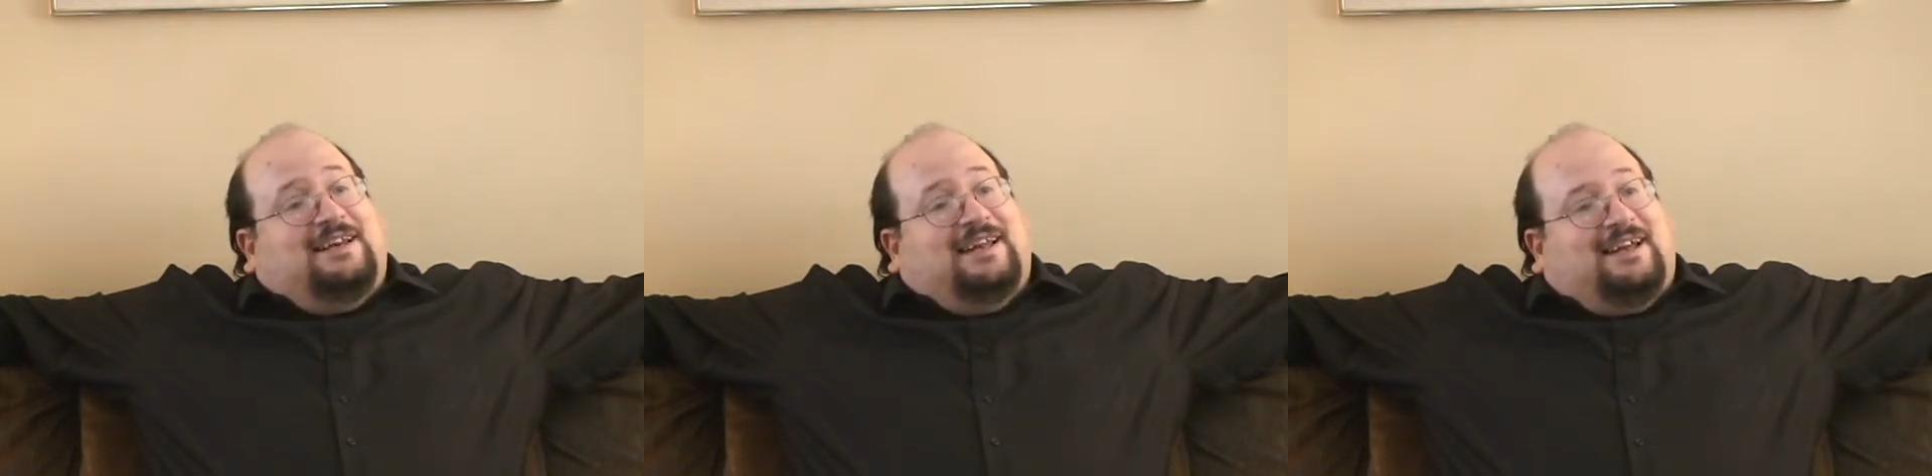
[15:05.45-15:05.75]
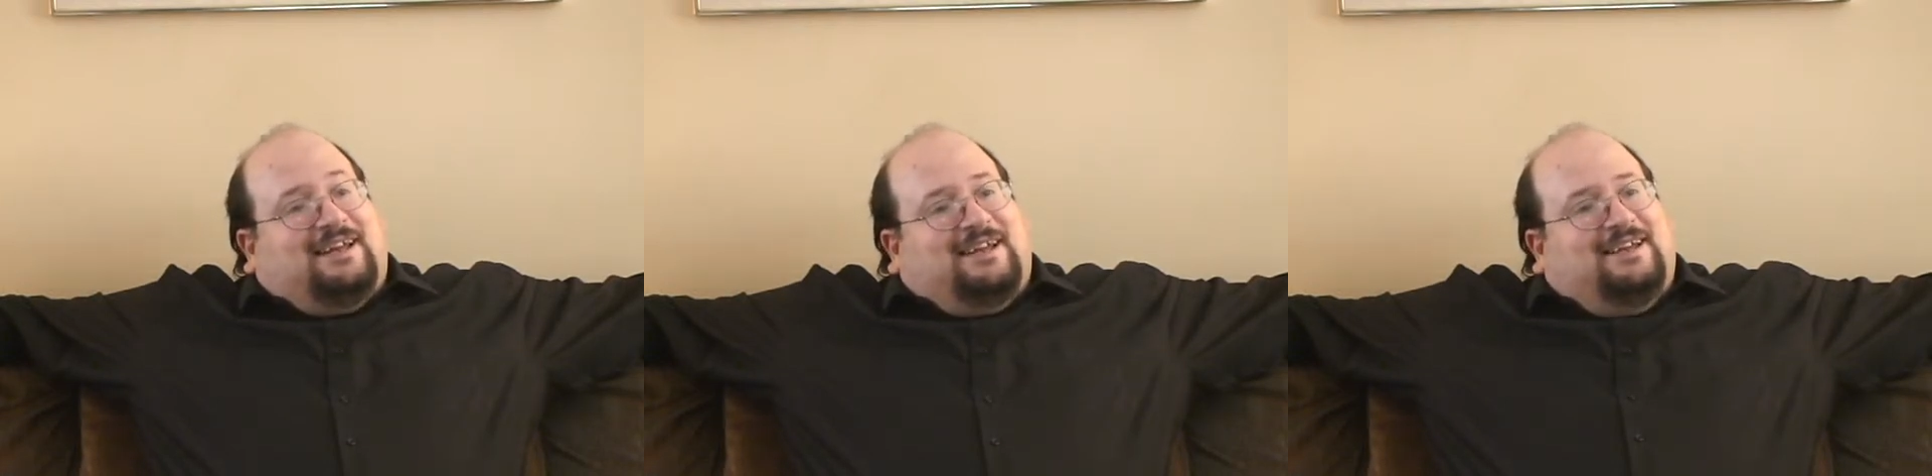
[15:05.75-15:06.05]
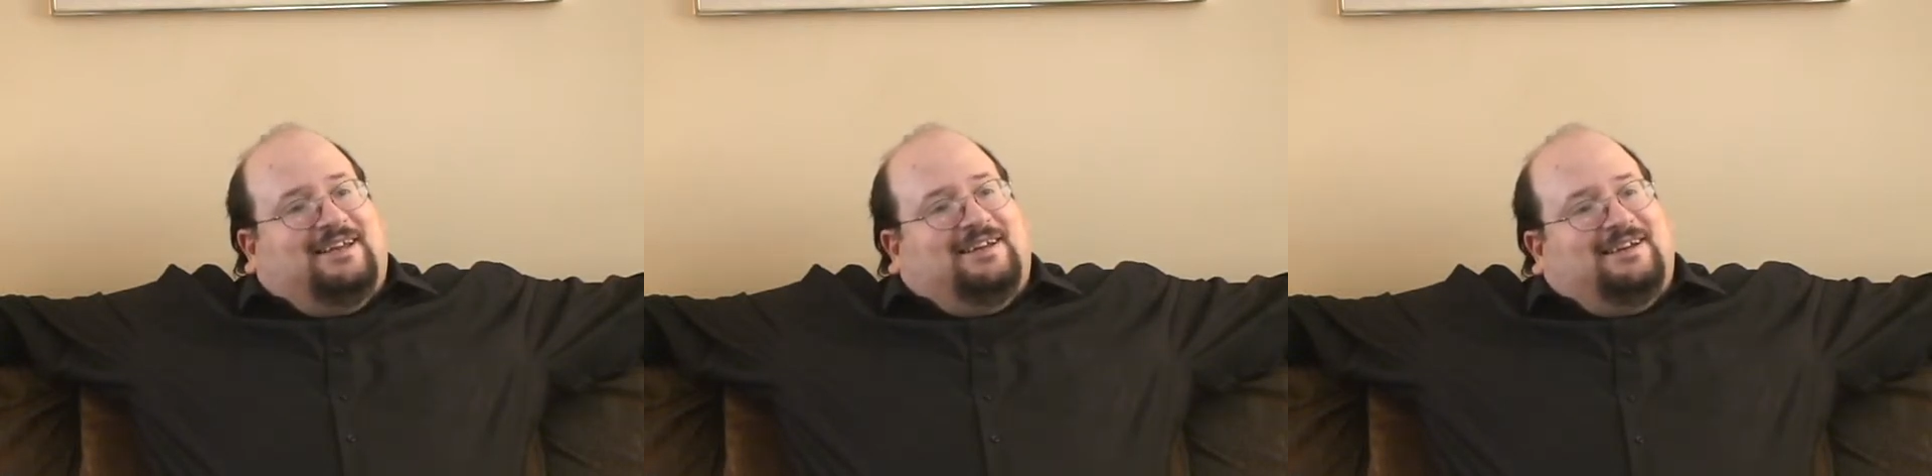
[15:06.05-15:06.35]

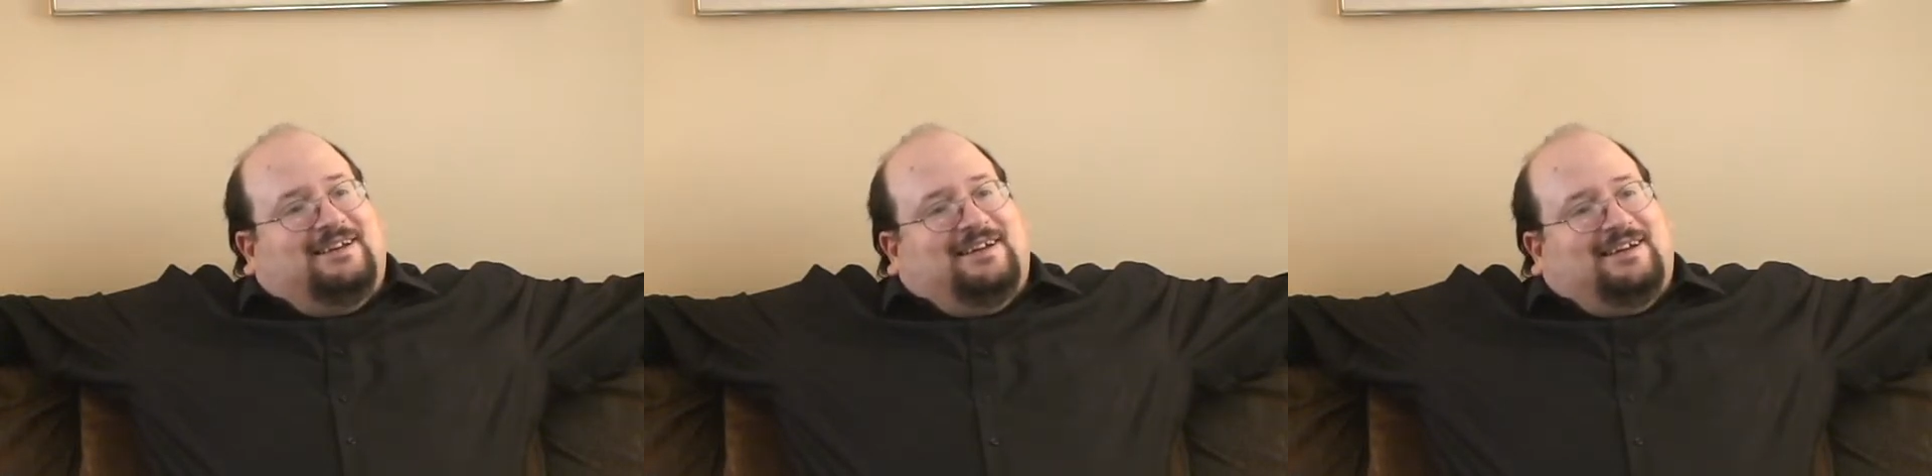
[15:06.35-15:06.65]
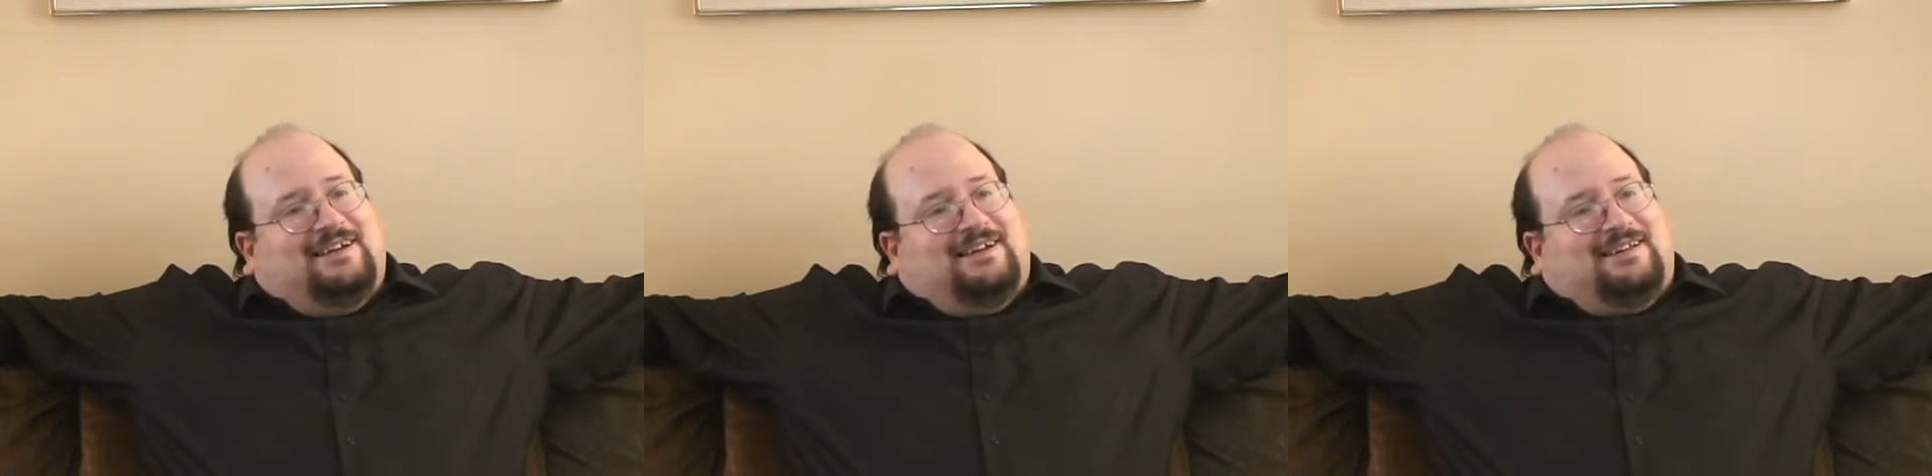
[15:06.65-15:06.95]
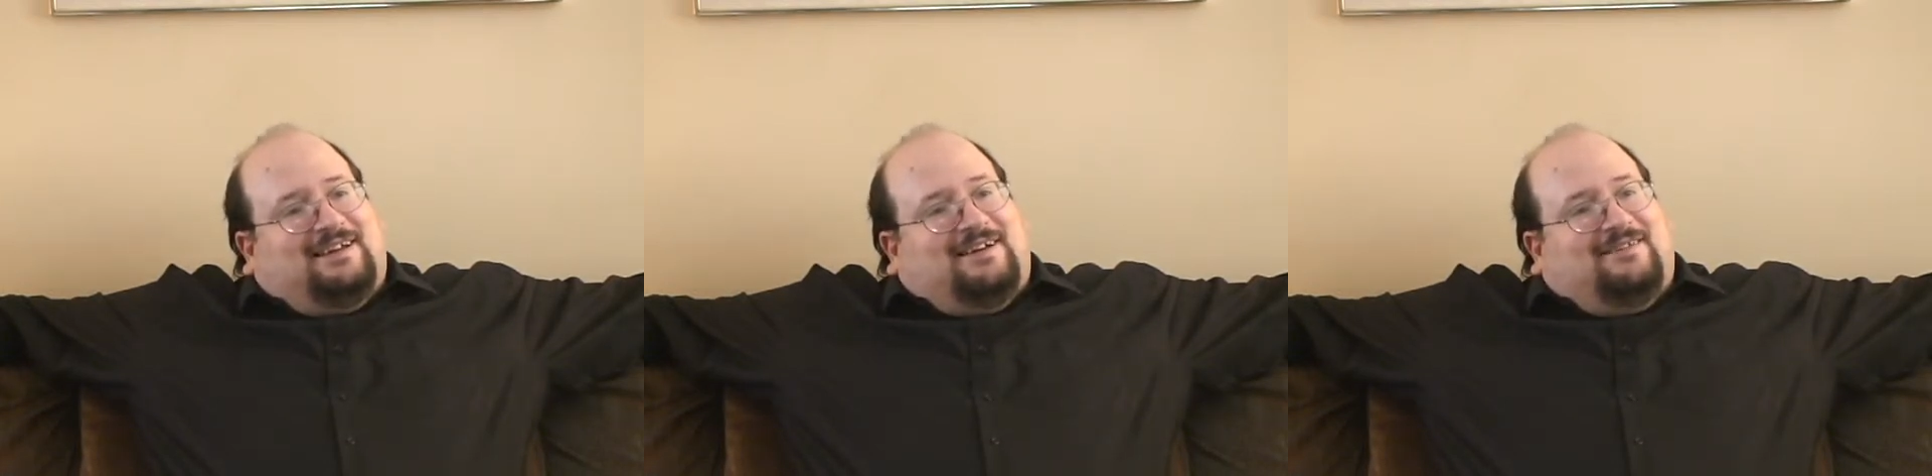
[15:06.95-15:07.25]
day,
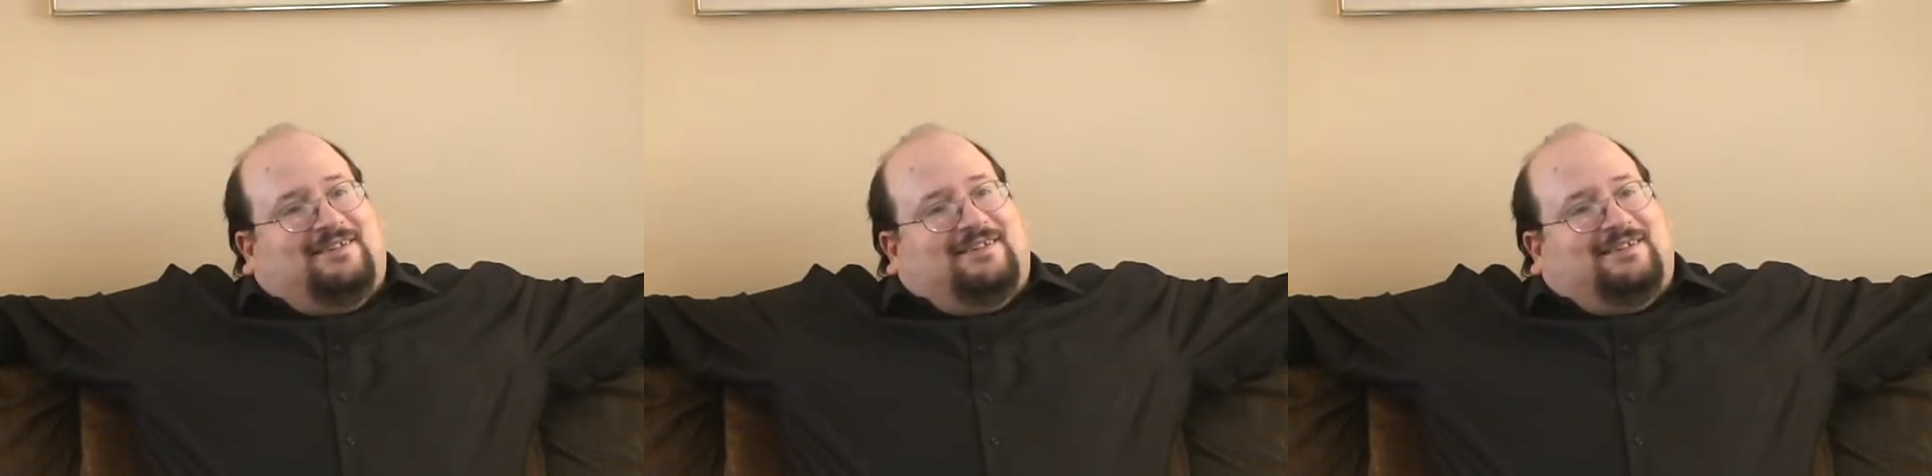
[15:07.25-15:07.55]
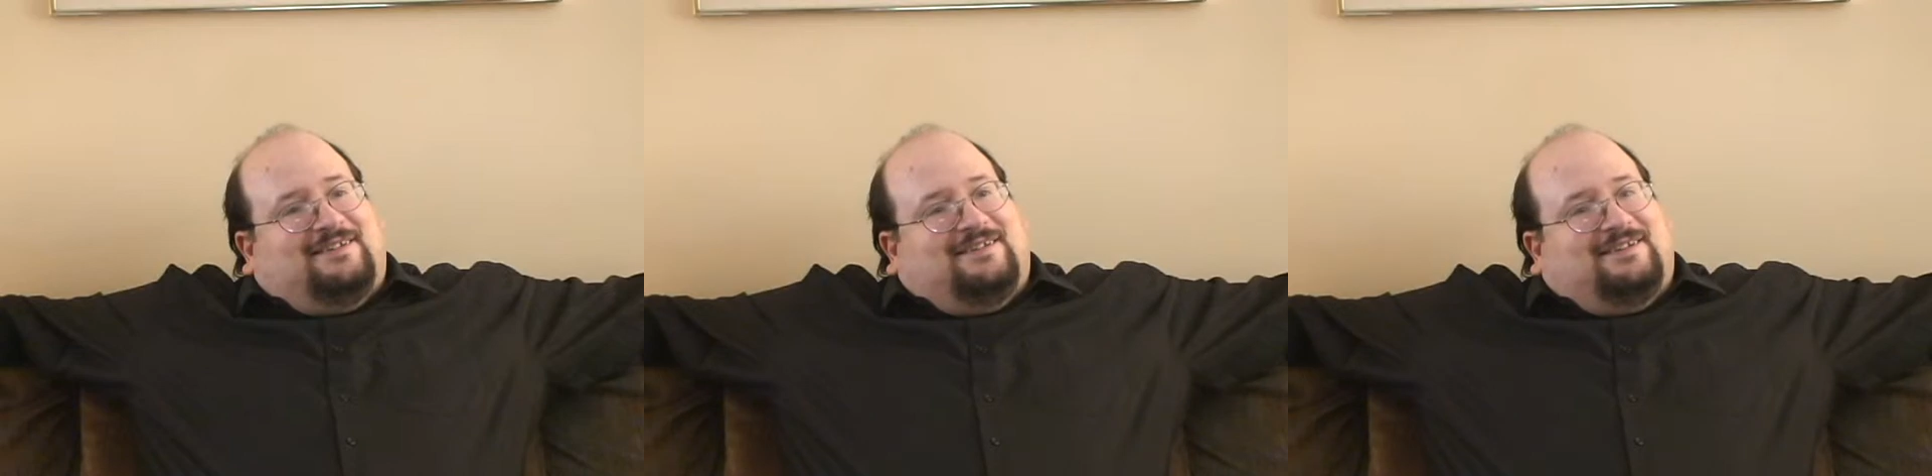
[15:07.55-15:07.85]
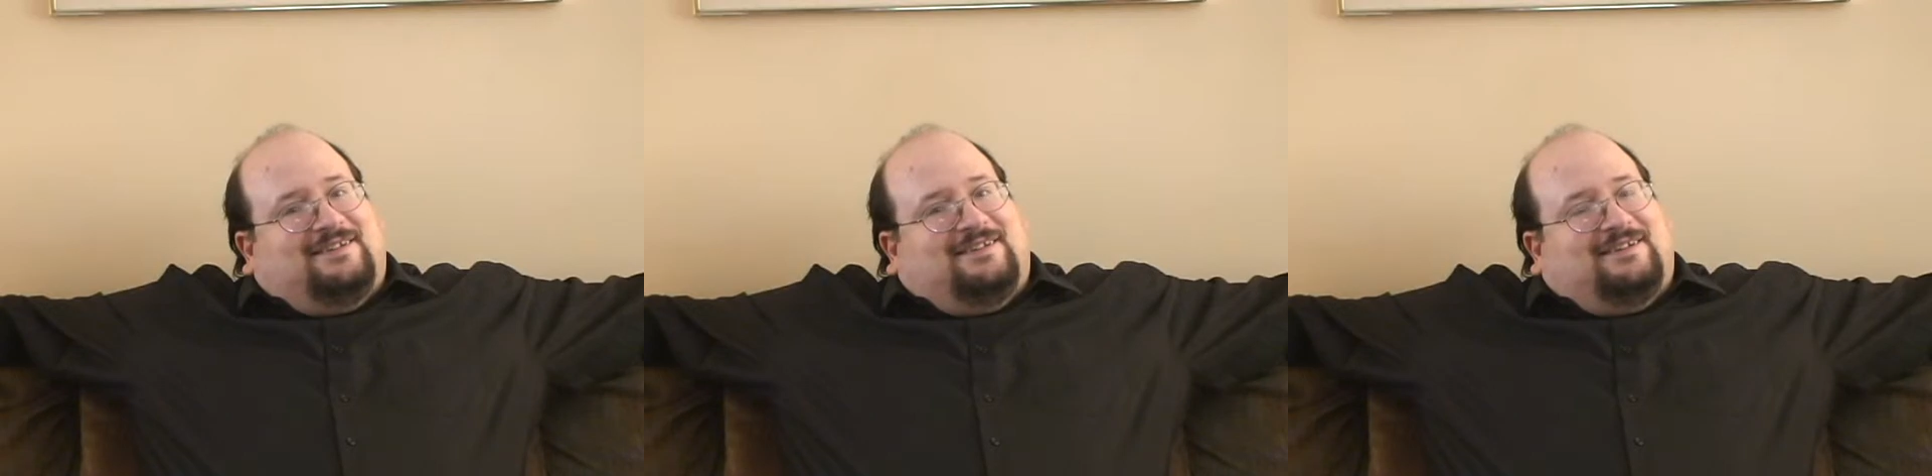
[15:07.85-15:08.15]
down into
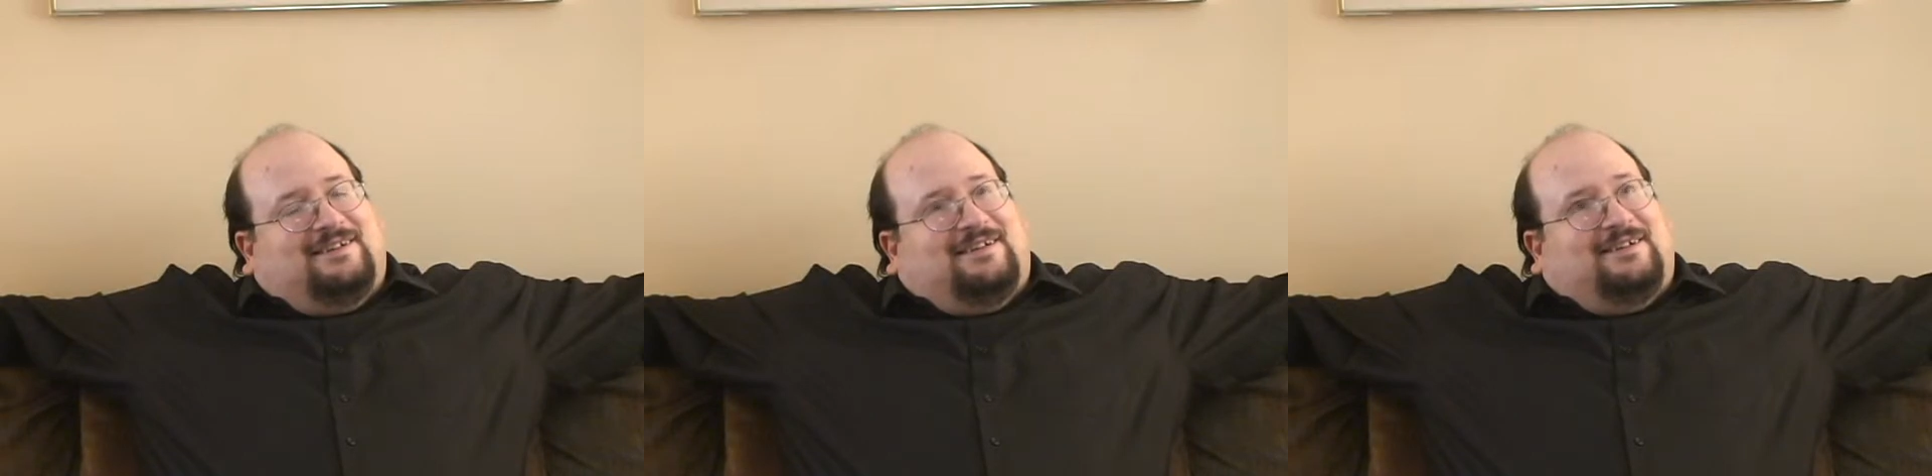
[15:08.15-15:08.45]
the,